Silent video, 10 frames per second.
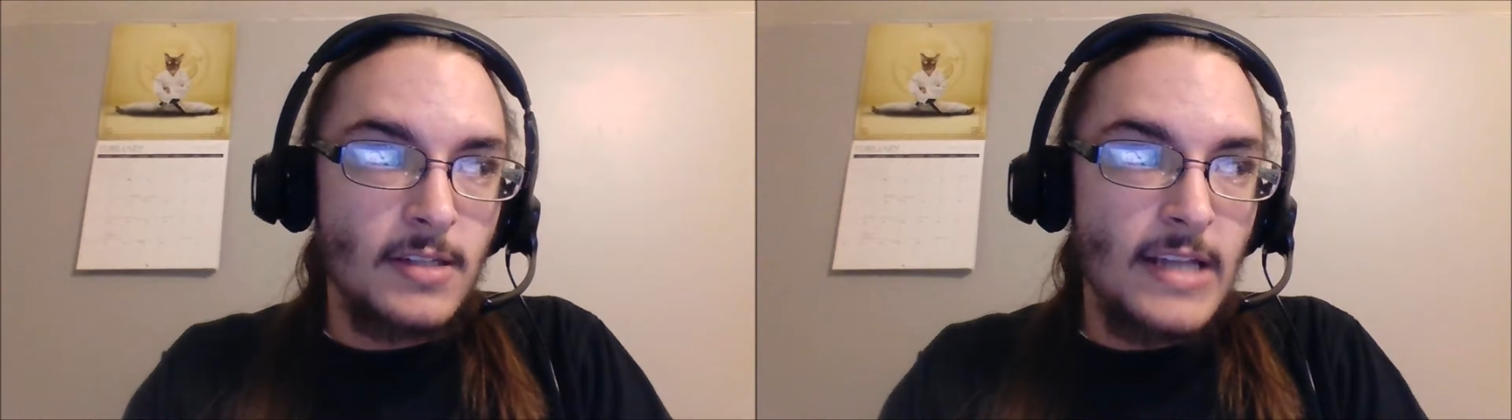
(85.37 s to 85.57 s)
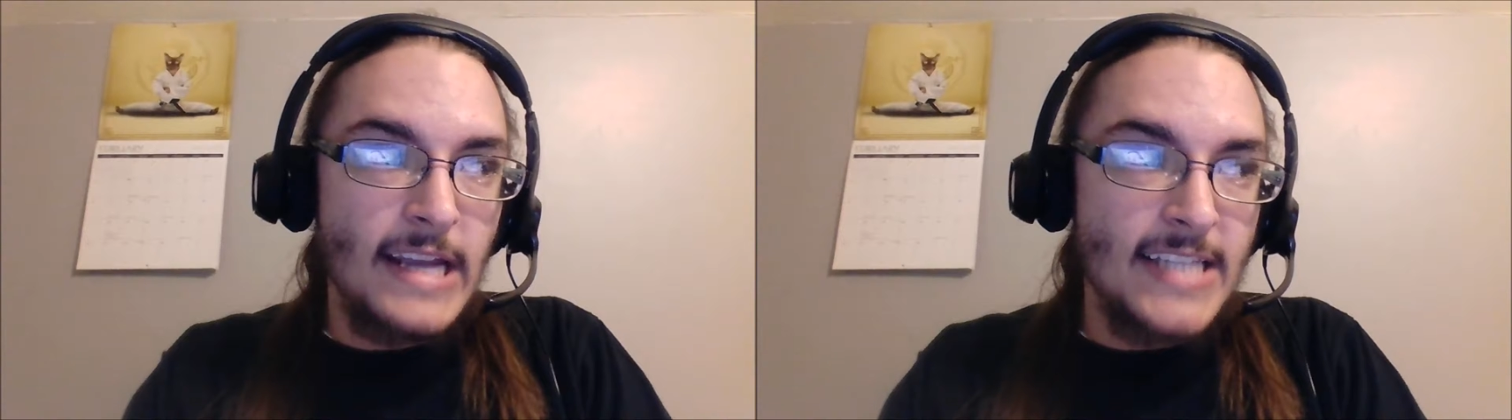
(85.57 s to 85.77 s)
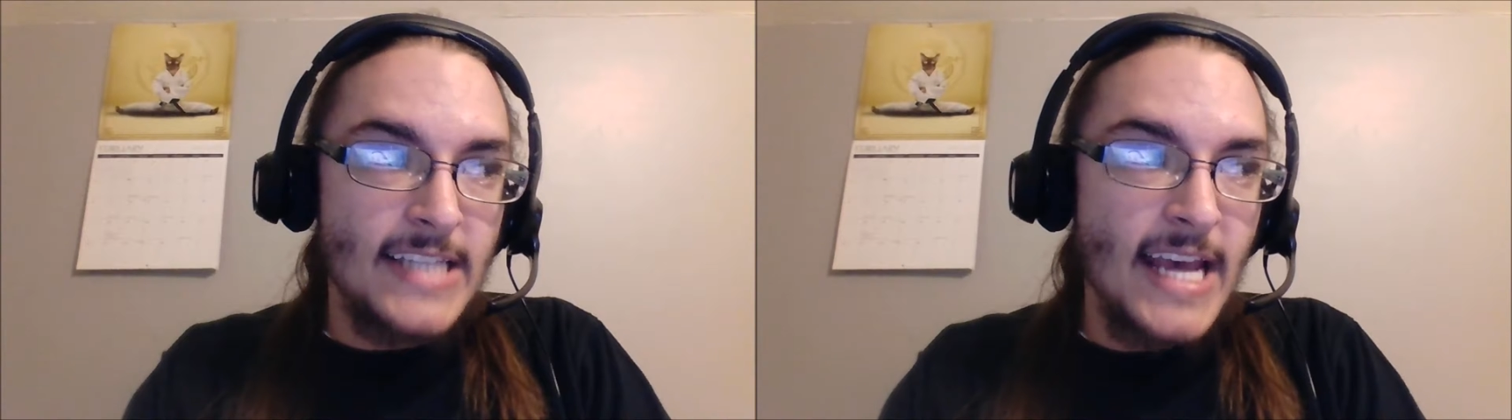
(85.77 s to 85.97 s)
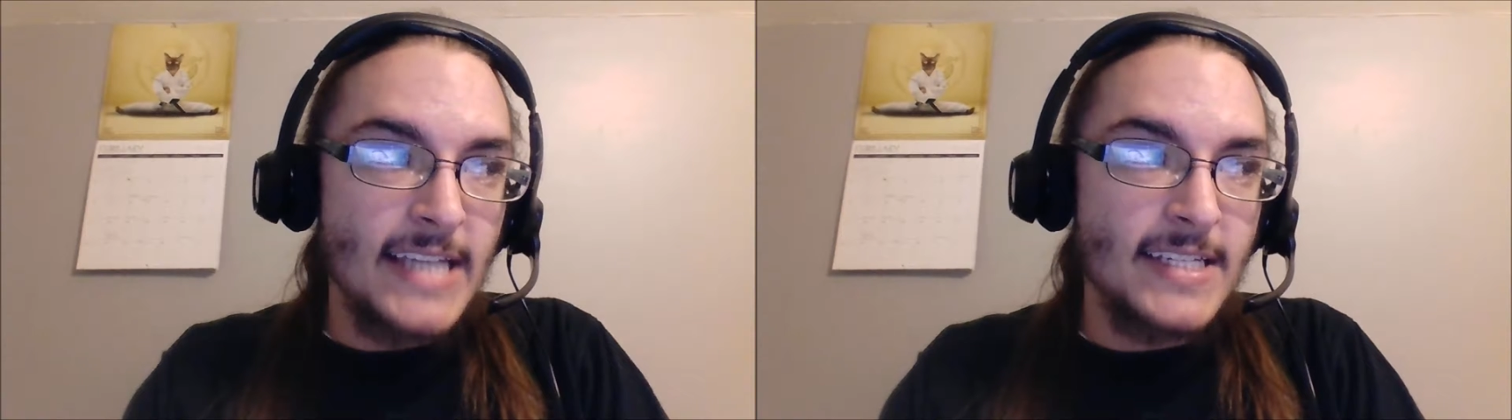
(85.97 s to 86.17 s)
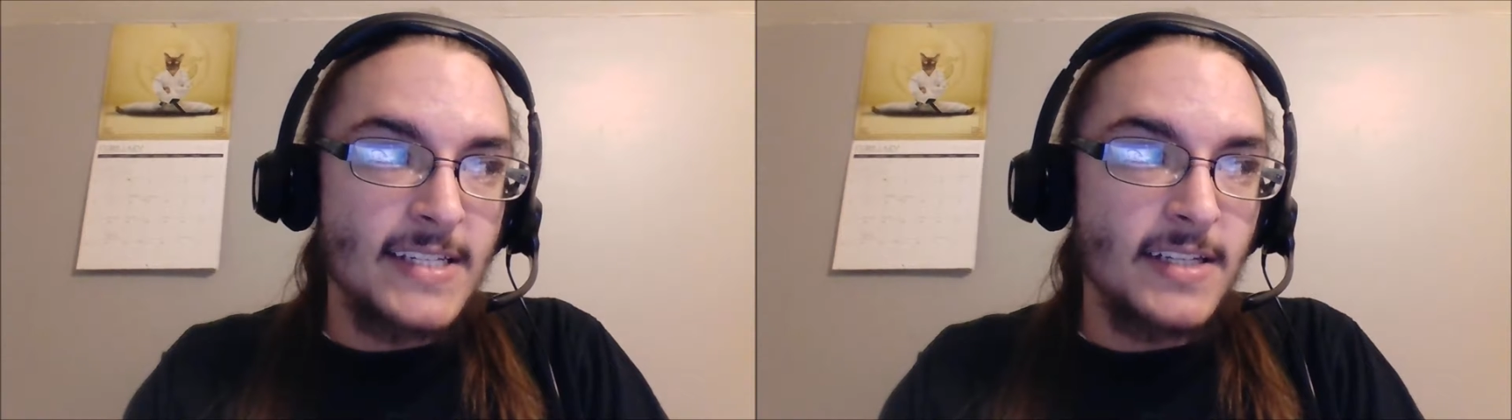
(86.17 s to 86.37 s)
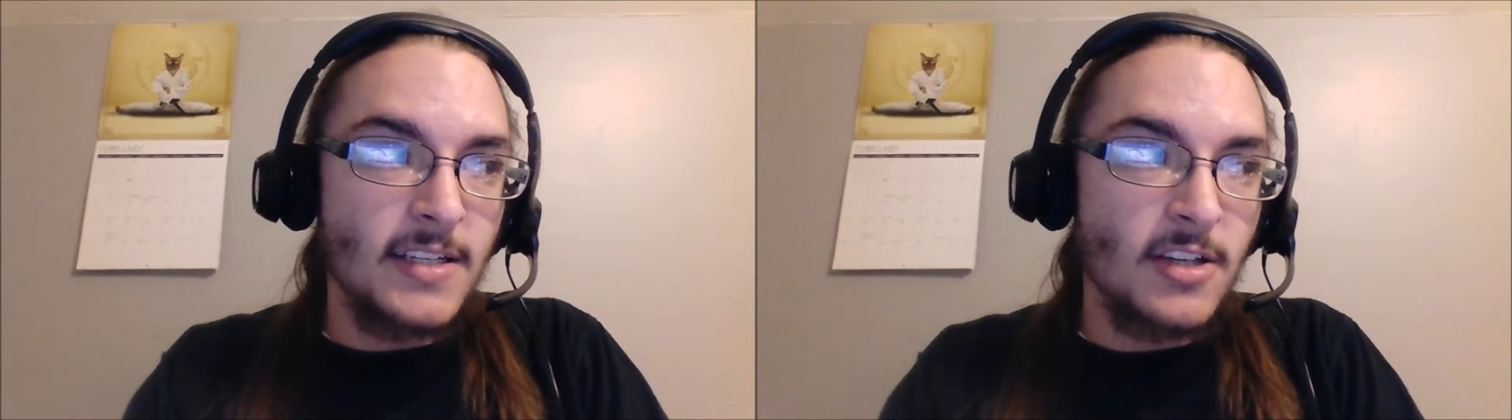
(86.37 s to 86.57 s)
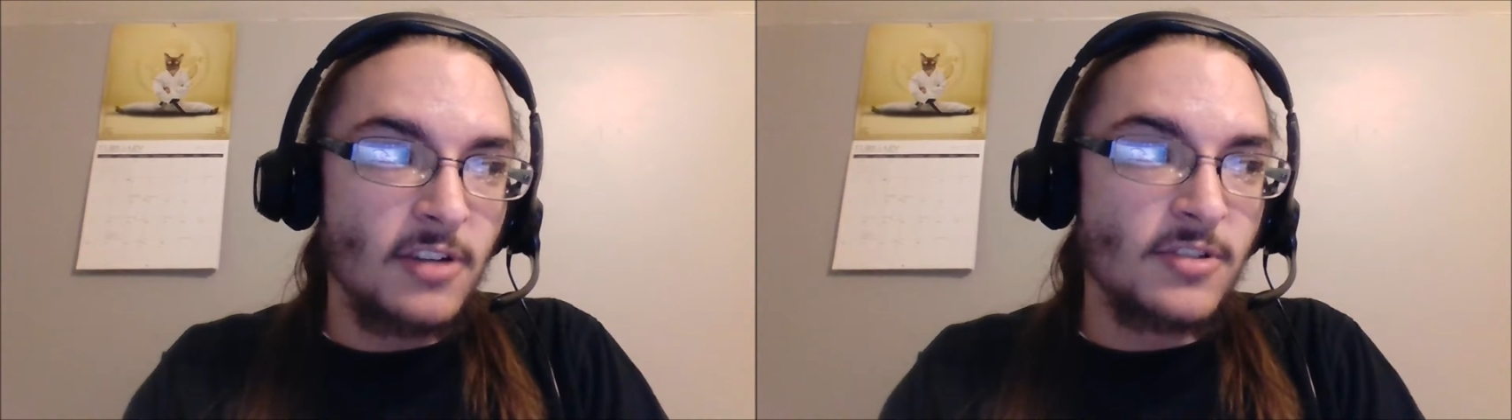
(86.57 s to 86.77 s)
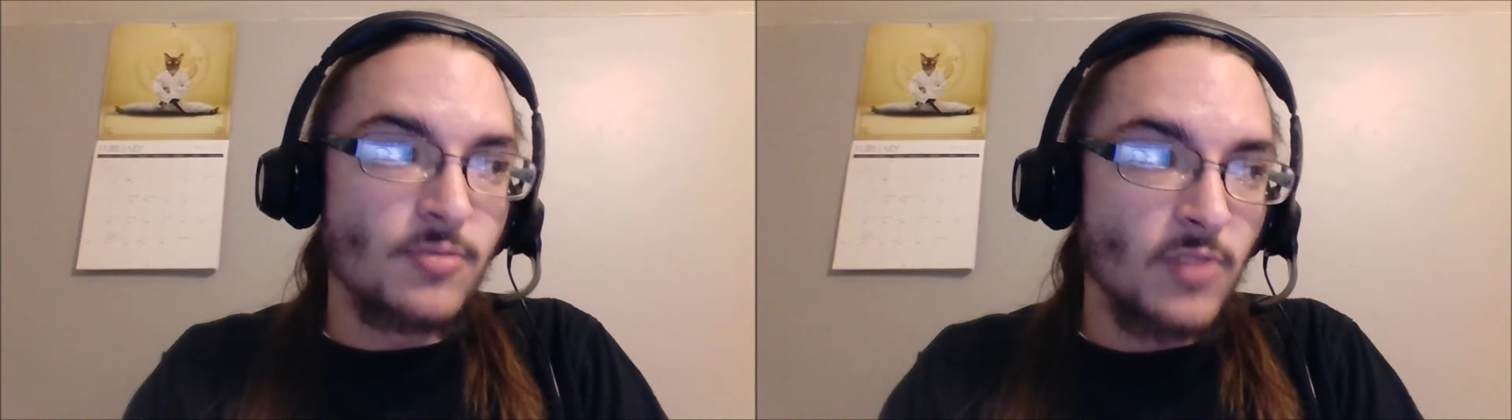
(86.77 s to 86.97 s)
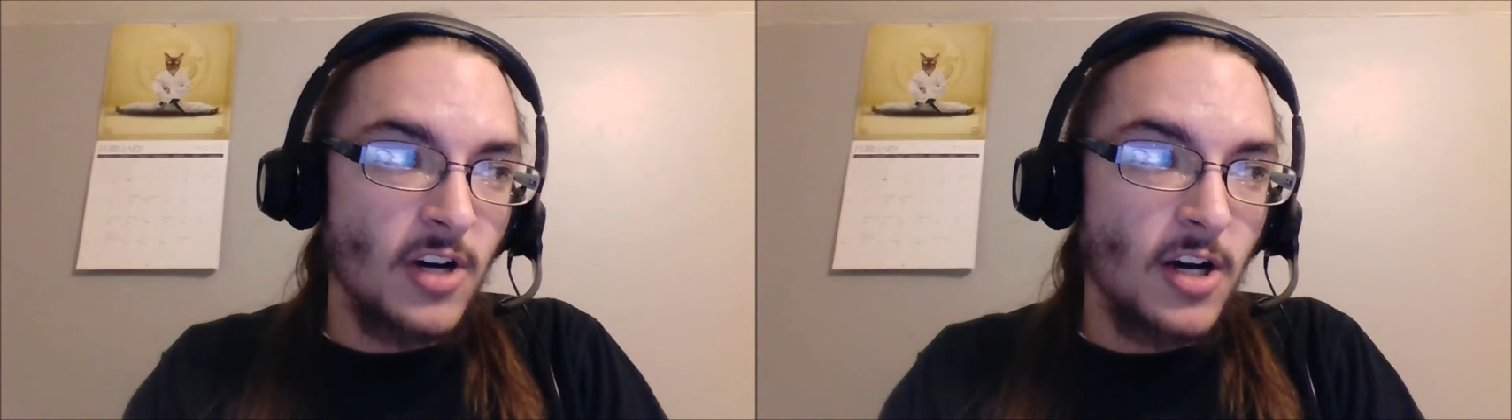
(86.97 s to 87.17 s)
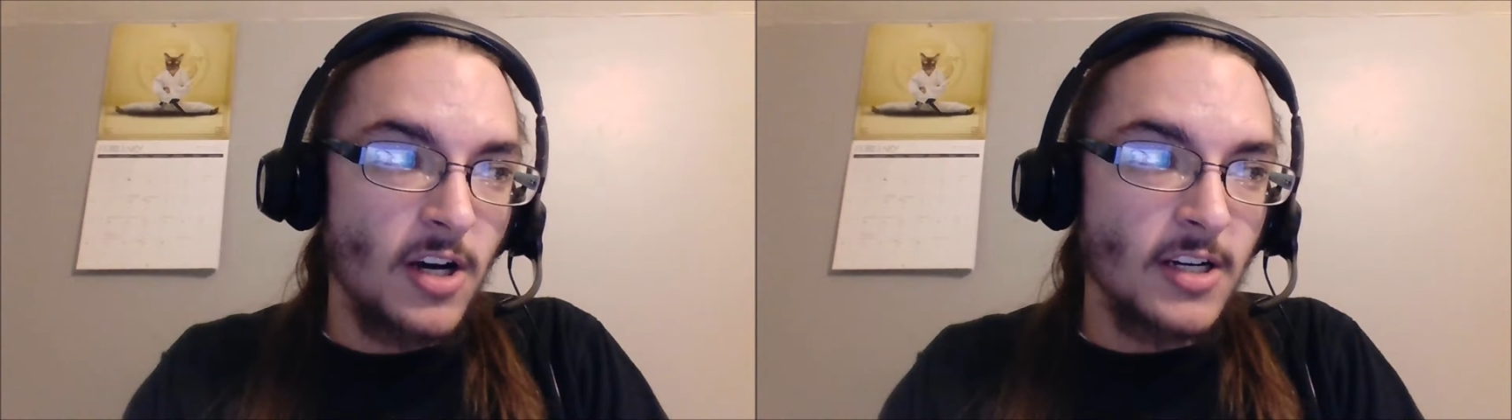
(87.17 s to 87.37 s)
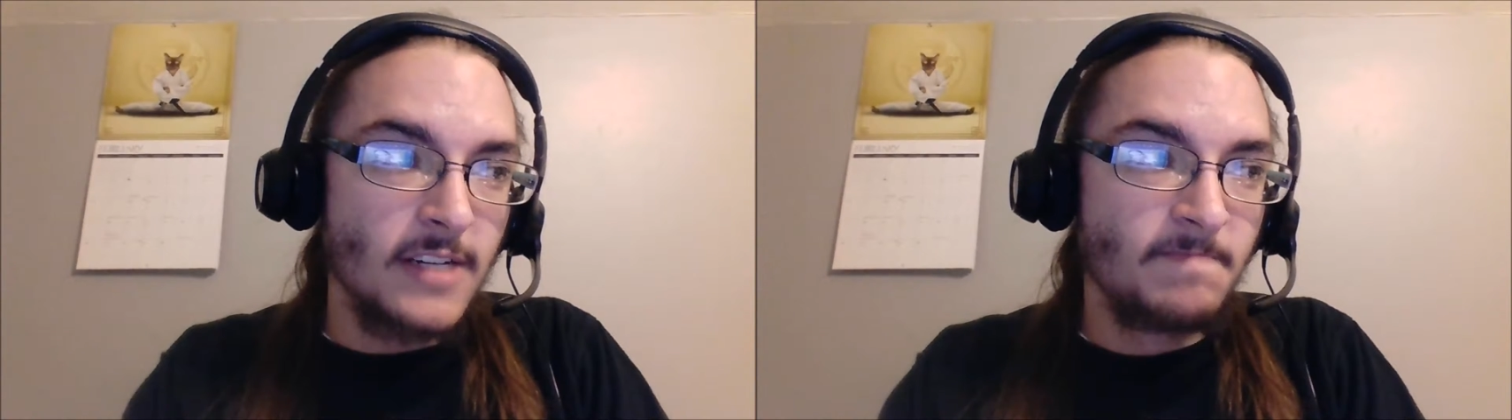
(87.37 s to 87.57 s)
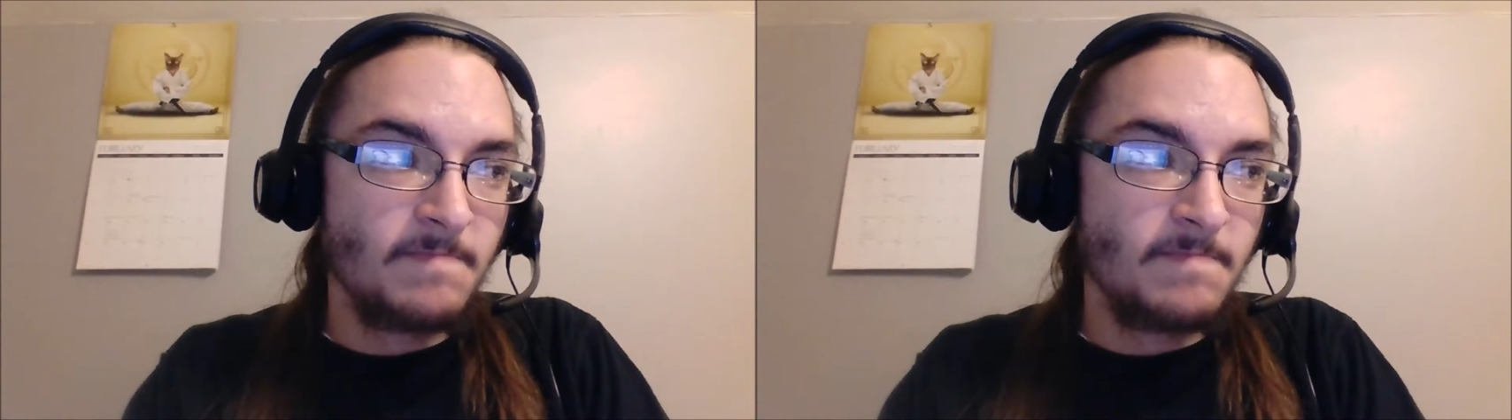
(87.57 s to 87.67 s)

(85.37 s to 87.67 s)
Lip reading: a test goes wrong,